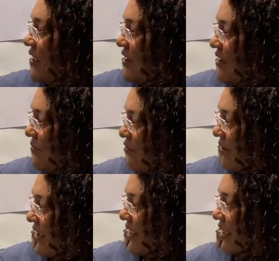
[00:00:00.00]
number
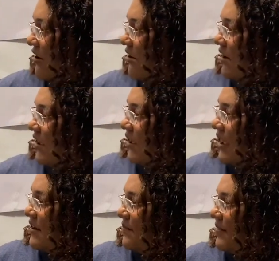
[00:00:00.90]
right here
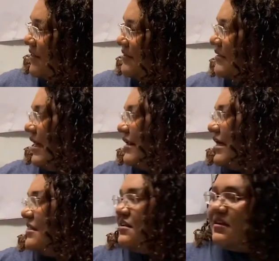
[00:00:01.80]
and a plus sign
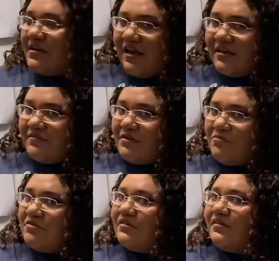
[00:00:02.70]
and then a negative
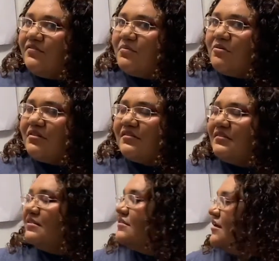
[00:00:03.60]
number inside of the
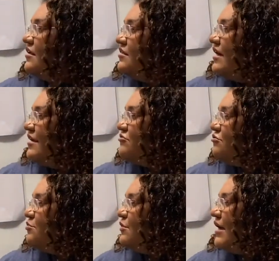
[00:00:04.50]
parentheses, the answer
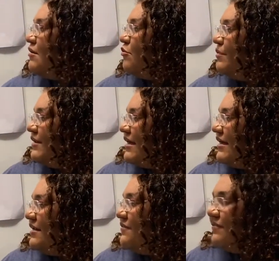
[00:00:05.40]
you will get will be
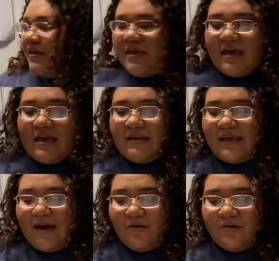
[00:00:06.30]
negative.
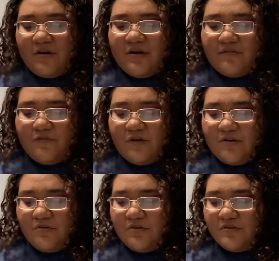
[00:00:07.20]
Now,
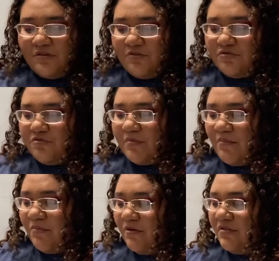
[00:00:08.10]
in order to
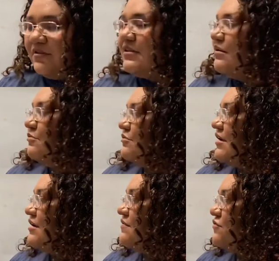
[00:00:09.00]
remember the double
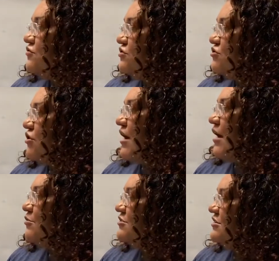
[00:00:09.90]
sign conversion chart,
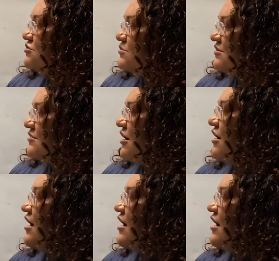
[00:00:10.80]
I will teach you a song.